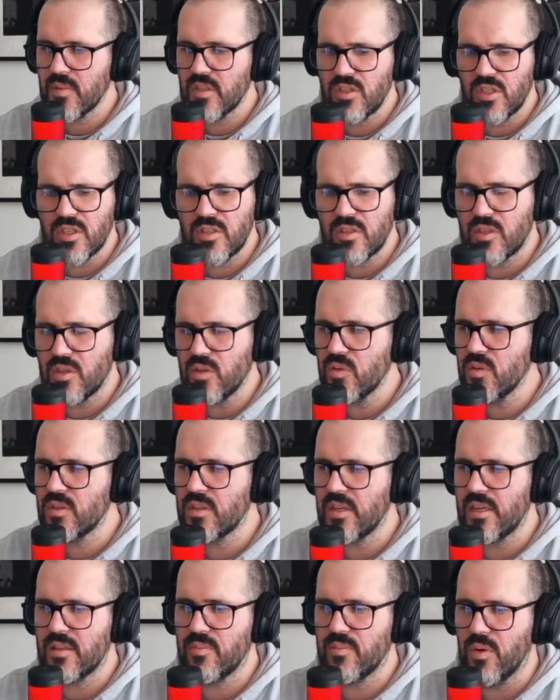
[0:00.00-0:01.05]
Just use
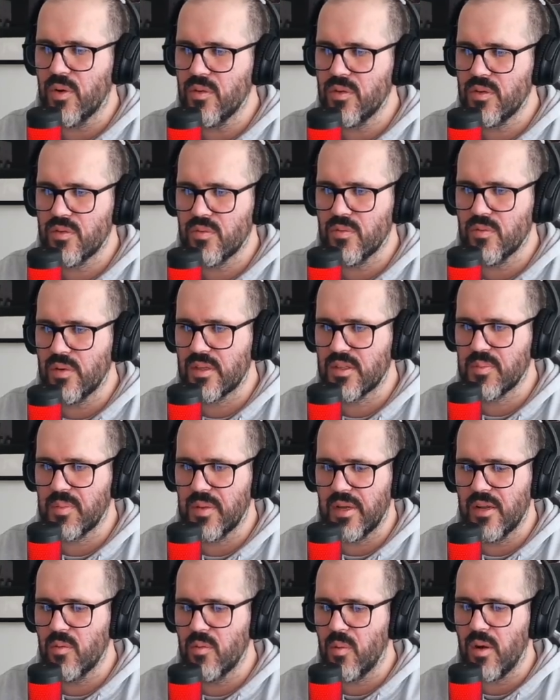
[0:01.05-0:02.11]
that post to explain